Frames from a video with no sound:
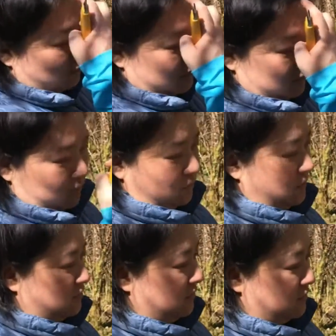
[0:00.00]
one of the most
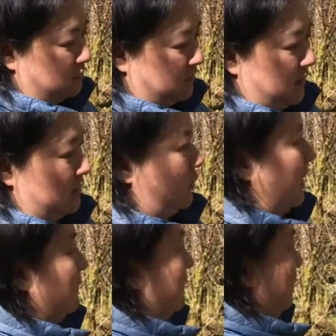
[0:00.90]
nutritious plants that we
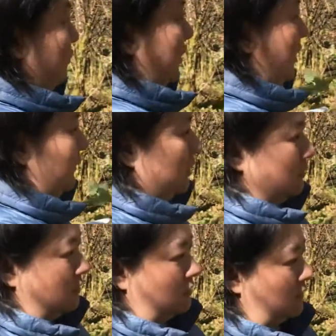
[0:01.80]
have freely
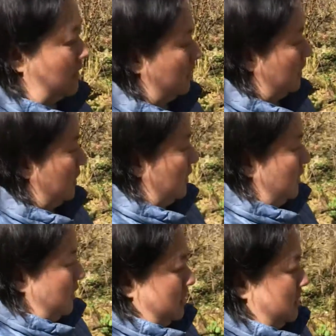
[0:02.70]
available. That,
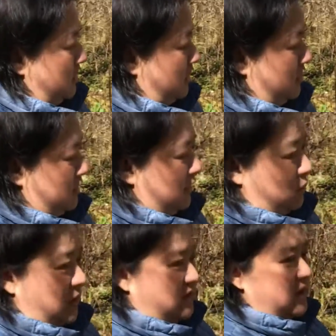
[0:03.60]

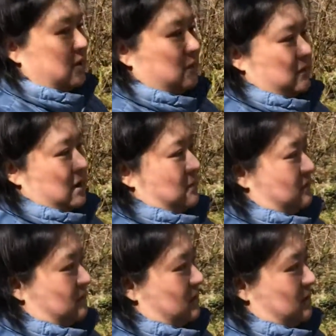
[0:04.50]
when you think of vitamin
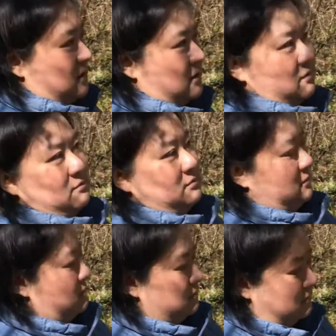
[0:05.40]
C,
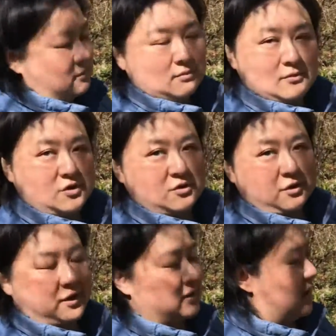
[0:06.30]
you should
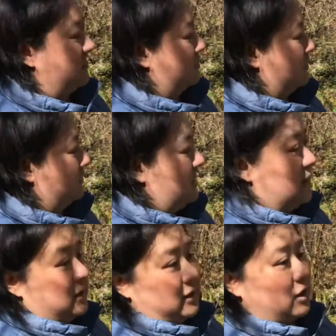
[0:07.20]
look at that as well.
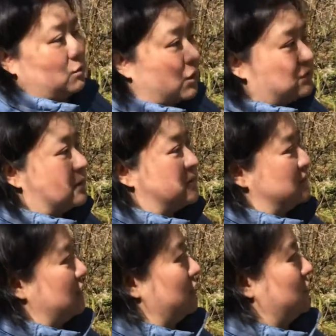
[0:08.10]
Like rosehip is
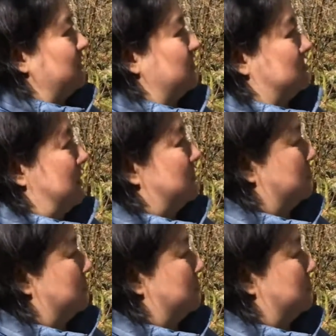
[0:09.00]
another one that's a great